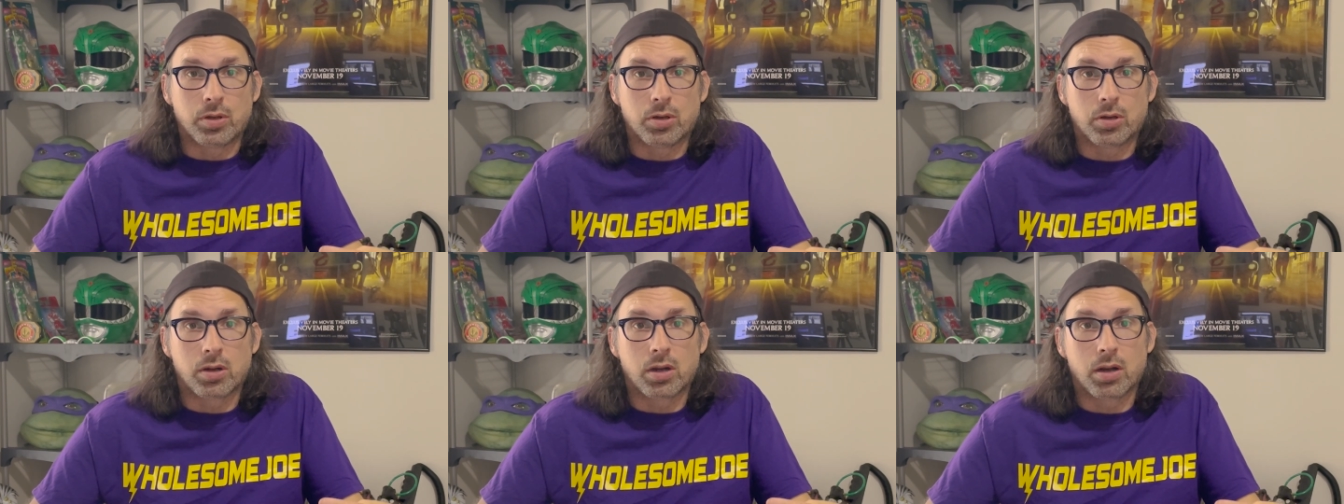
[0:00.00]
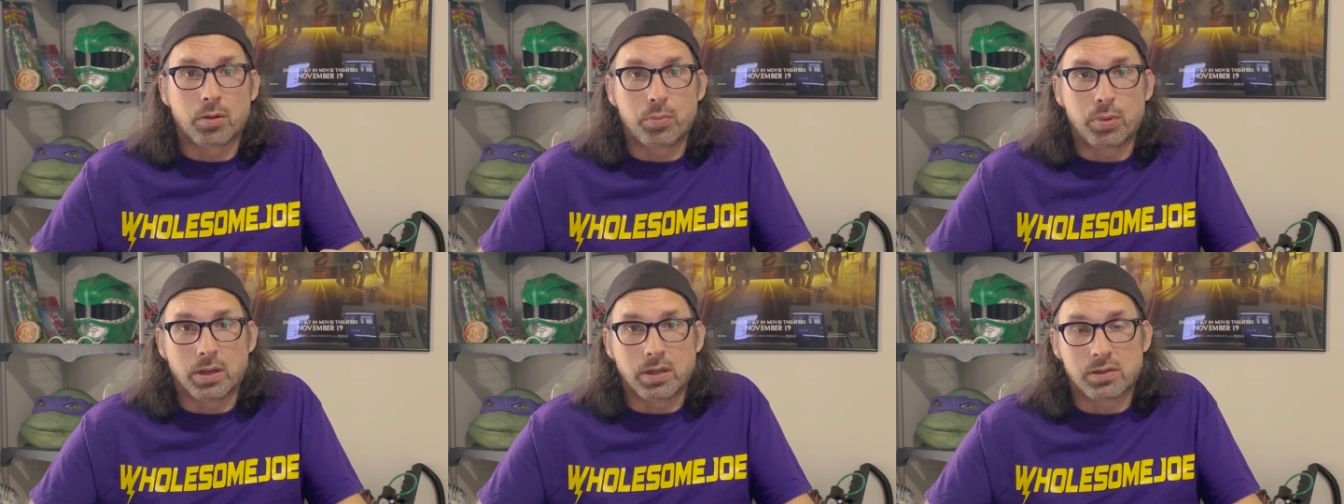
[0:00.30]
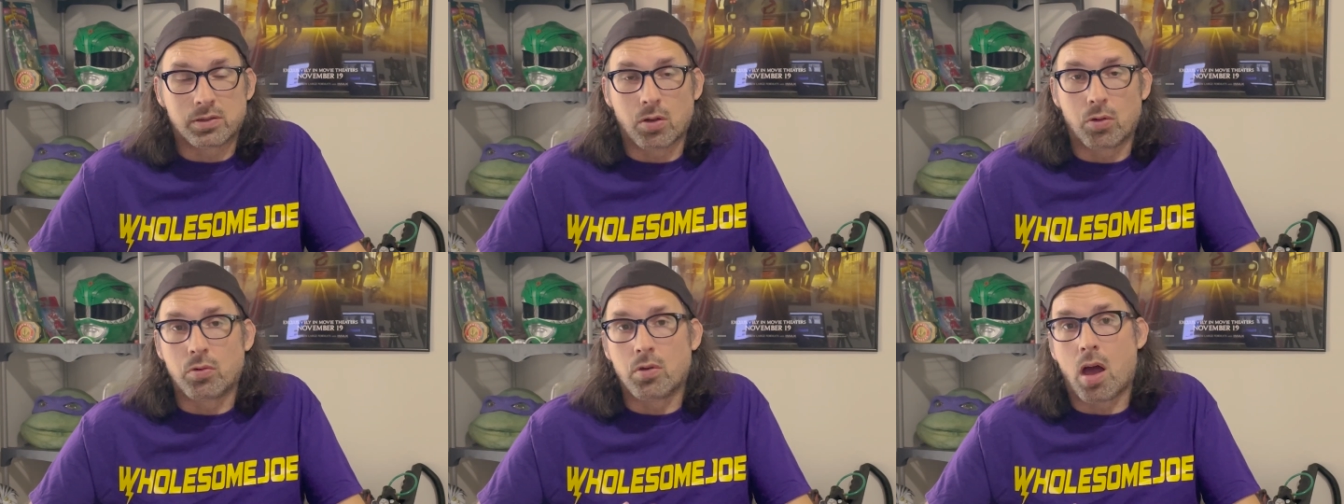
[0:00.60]
you're going to be
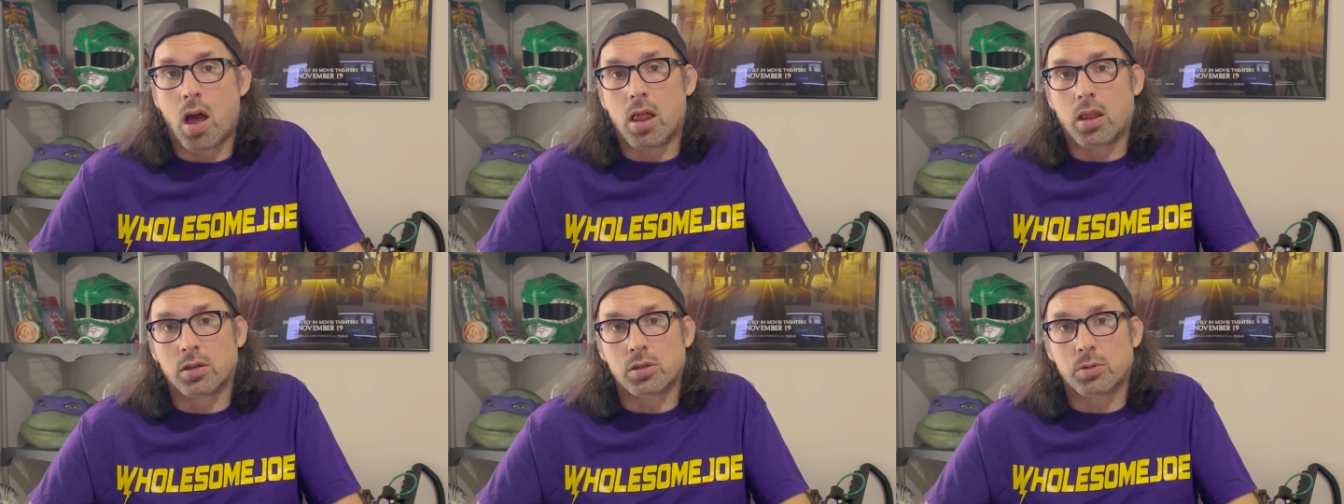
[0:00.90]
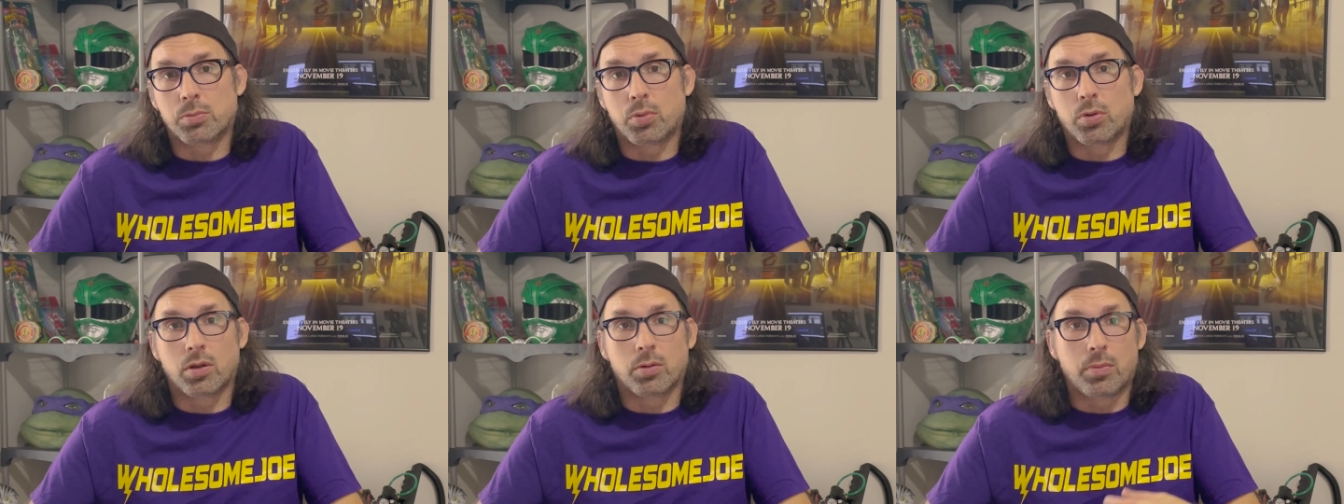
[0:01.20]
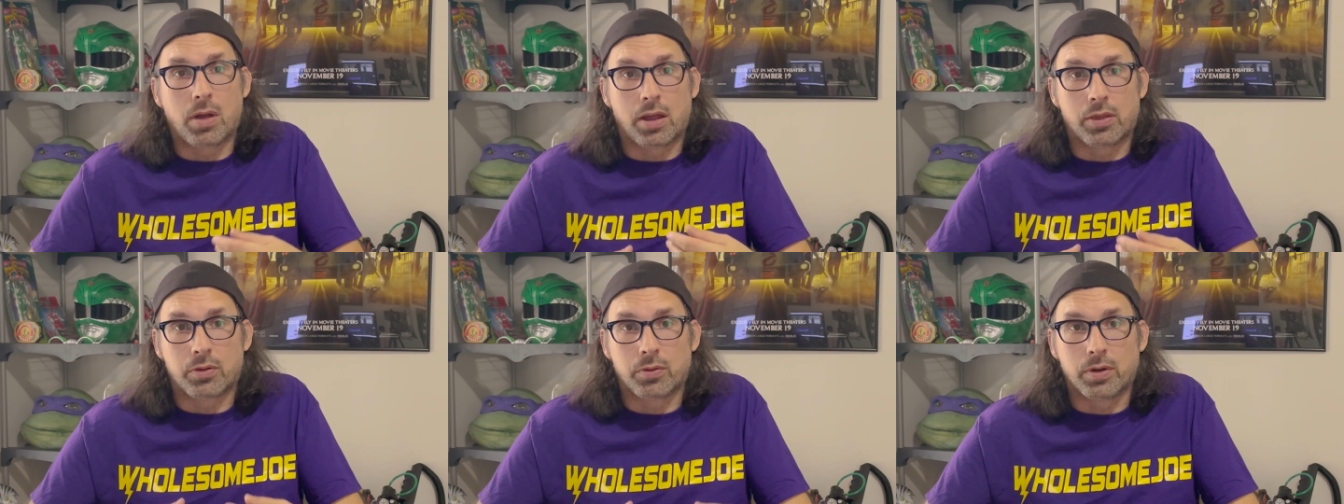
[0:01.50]
so knowledgeable
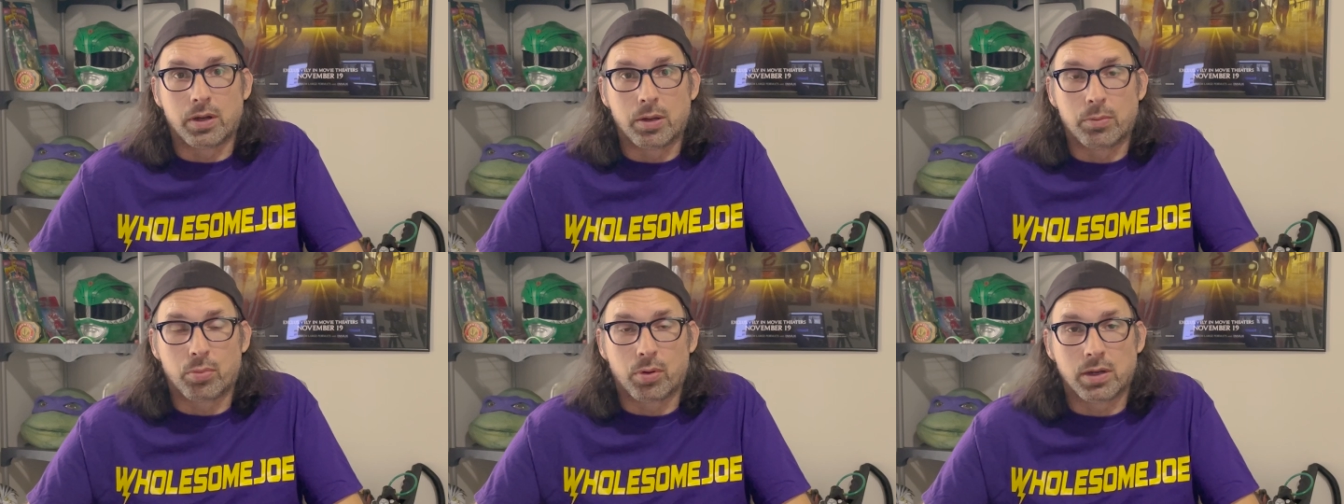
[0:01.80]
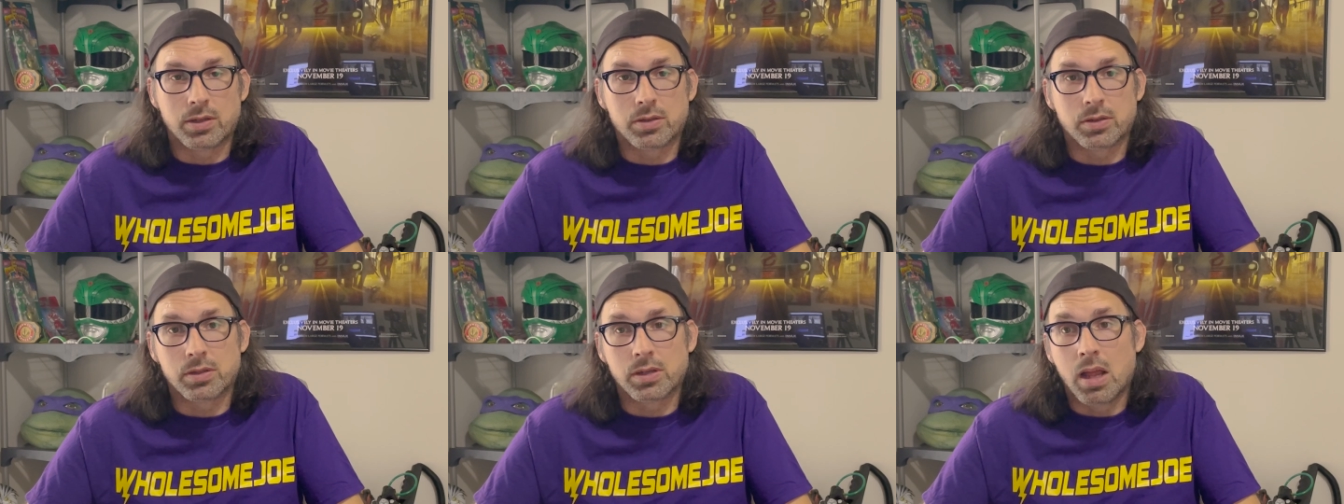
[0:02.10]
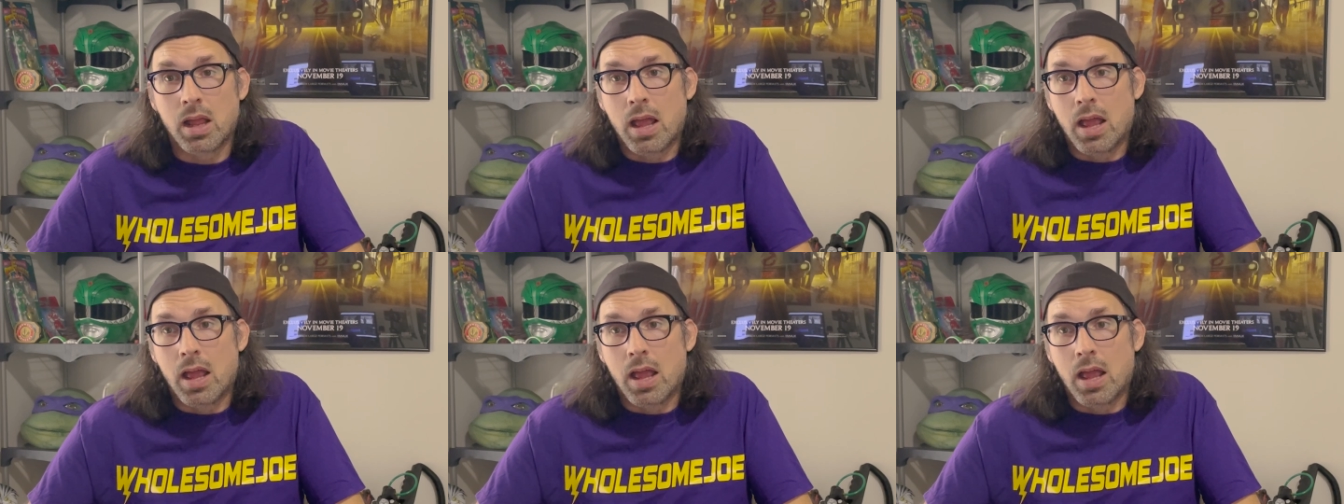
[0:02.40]
about 3D printers